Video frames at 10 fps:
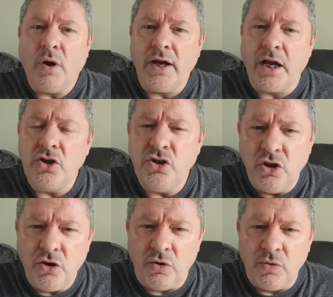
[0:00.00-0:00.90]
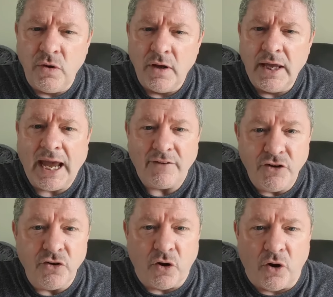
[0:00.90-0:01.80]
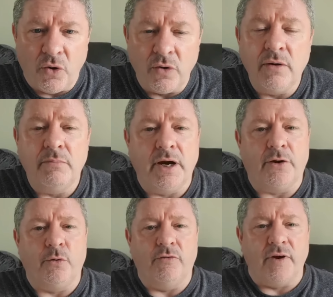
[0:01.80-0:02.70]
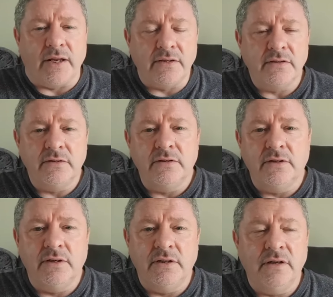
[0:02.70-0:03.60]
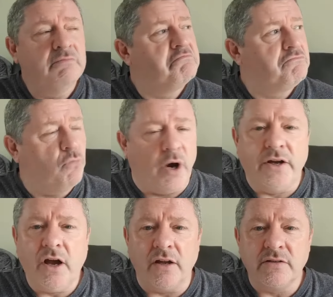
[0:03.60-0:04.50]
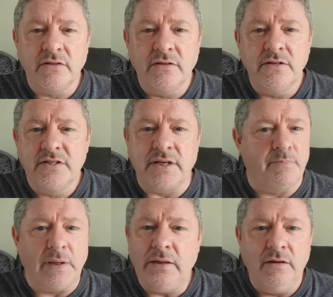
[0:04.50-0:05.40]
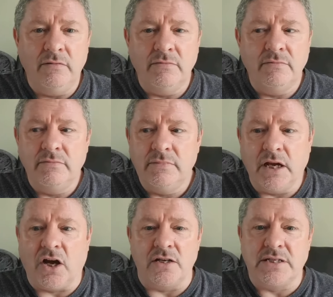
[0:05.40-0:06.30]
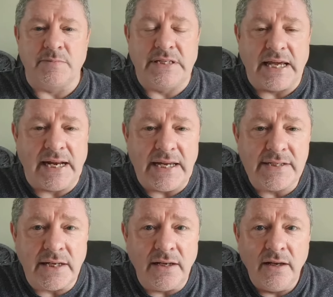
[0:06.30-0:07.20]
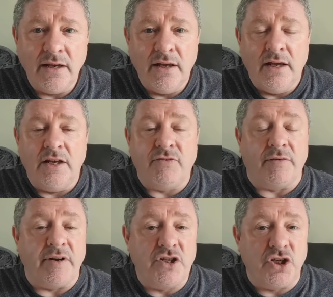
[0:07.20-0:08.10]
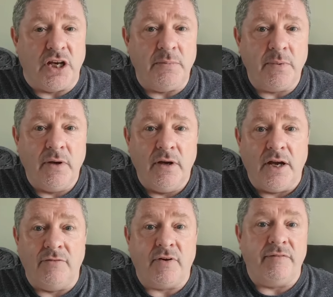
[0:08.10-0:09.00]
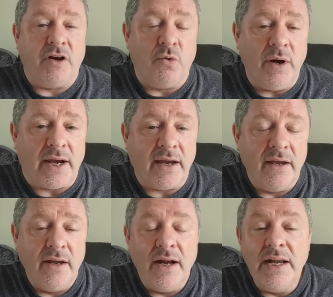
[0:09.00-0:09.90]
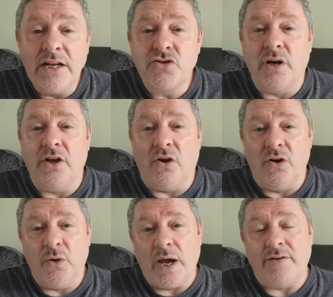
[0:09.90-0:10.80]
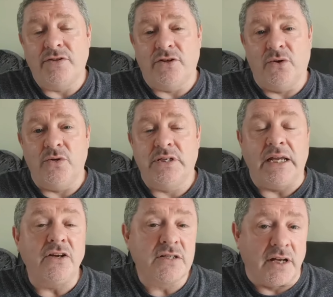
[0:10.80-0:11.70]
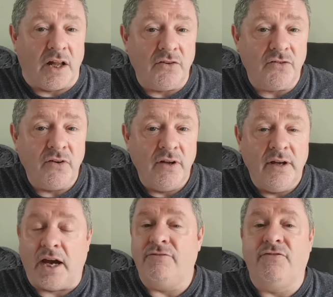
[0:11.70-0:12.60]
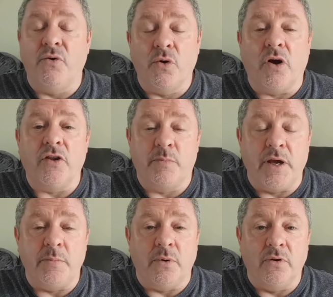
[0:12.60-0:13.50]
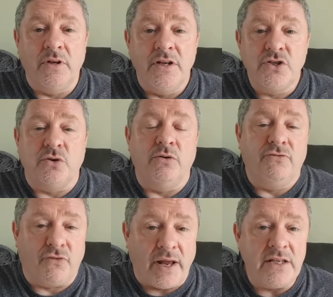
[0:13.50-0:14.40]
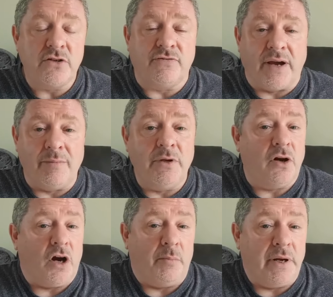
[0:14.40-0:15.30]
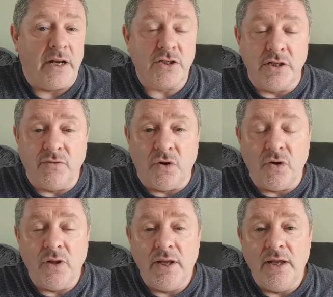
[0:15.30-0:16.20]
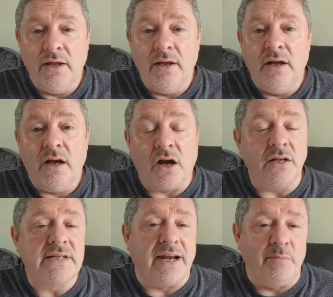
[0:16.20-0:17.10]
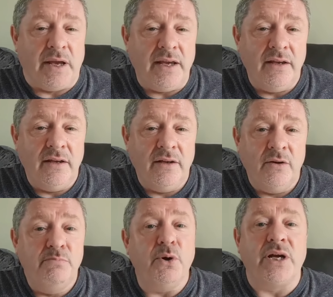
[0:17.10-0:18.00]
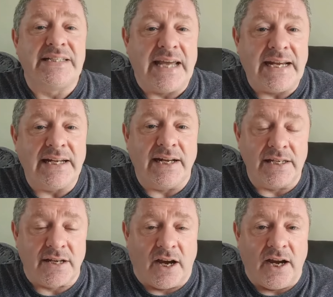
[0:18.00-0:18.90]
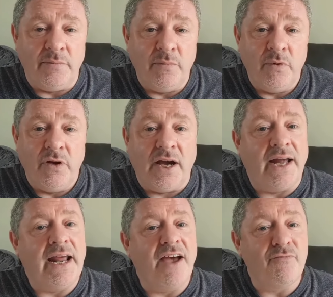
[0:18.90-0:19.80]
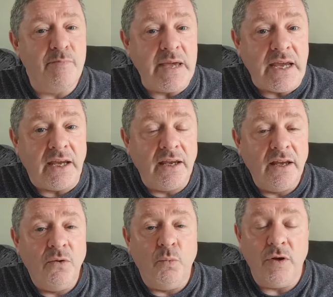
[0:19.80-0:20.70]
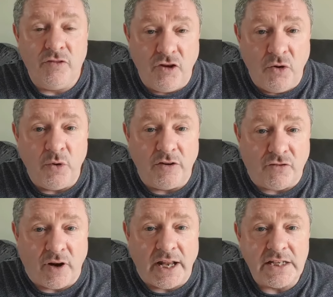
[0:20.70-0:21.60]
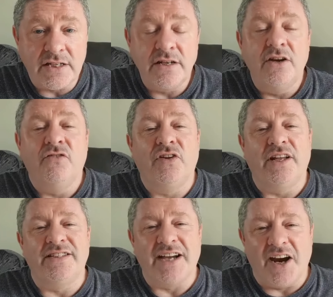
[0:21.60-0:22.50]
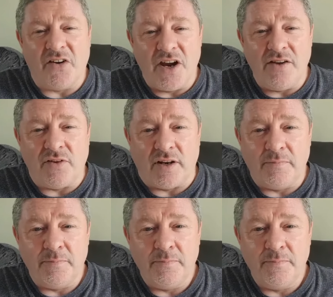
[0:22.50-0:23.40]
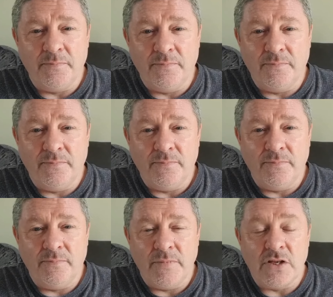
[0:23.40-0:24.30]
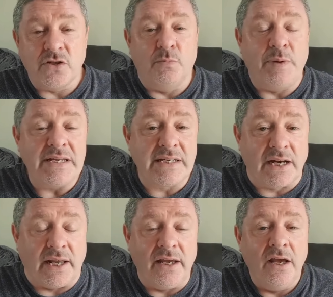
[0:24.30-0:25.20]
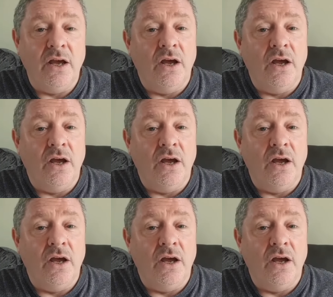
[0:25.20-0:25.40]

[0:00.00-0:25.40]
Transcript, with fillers: why can't you have your own micro event? Why not? Simple. The concept's dead easy, very cheap, and very quick. Literally, all you have to do is get yourself and four other people, so friends or family or combination of all, contact me, book a date and a time, and have me with you and your friends for the entire evening. So basically,